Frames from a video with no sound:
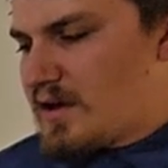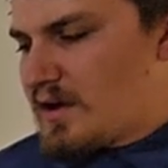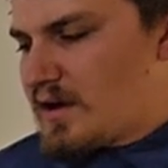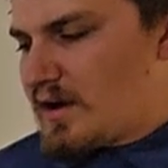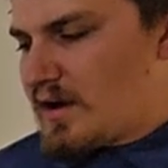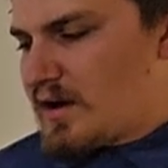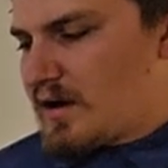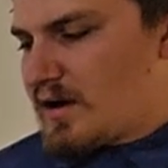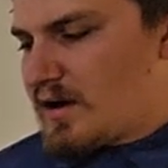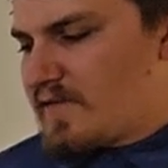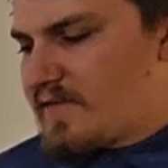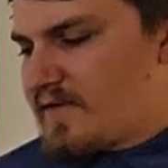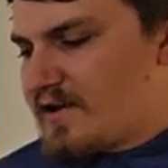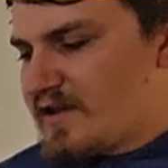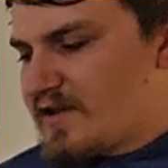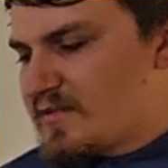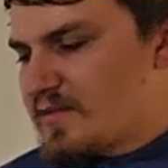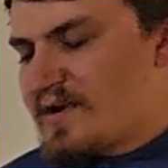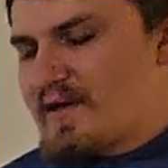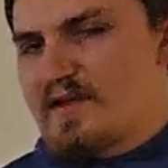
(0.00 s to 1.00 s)
uh,
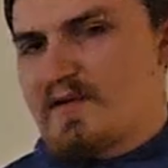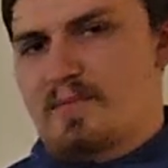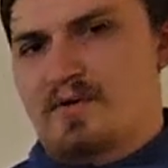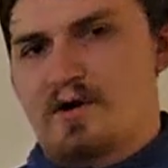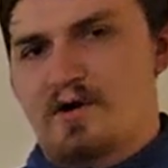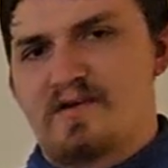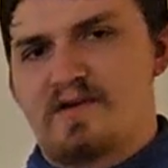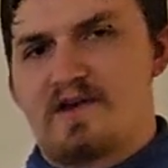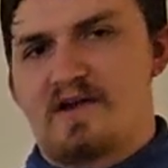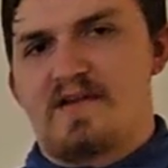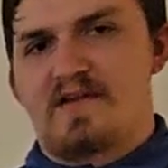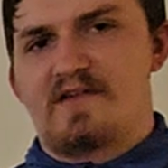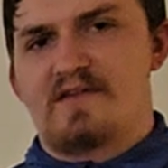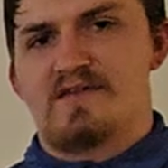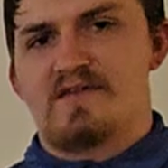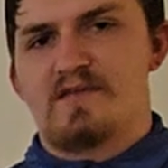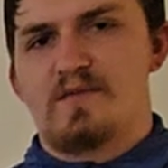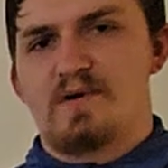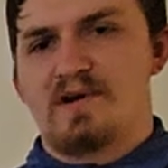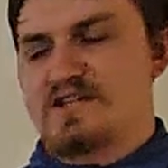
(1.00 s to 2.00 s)
Venezuela
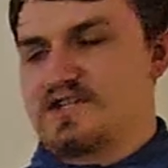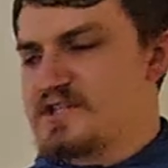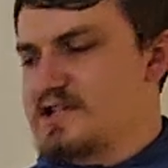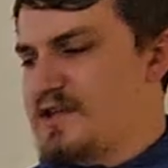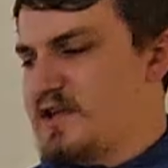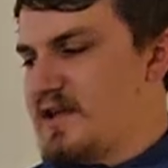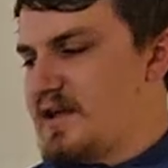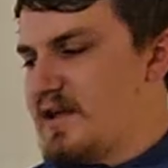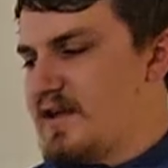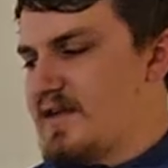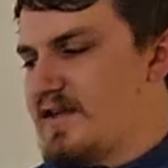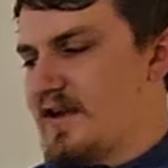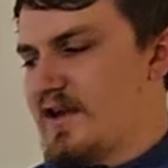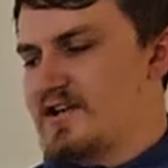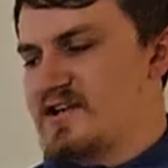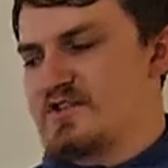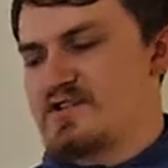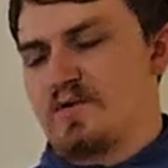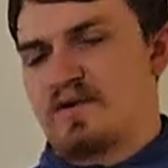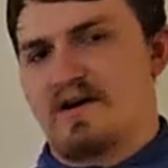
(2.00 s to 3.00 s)
protests, which the
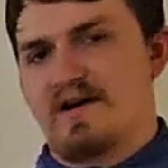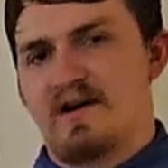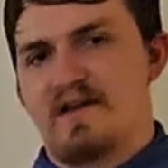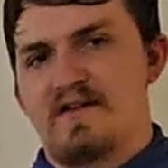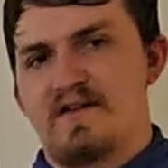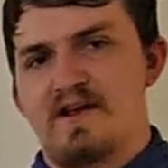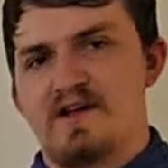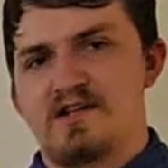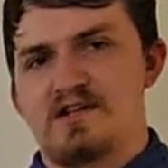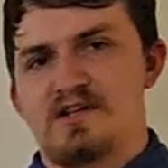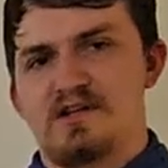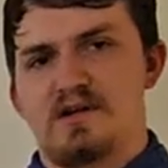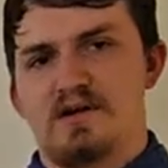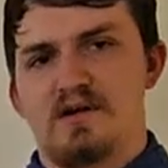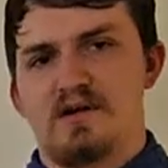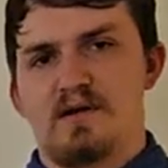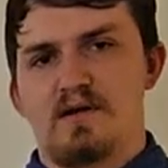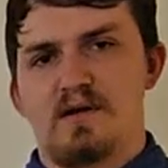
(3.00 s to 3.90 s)
intelligence organization,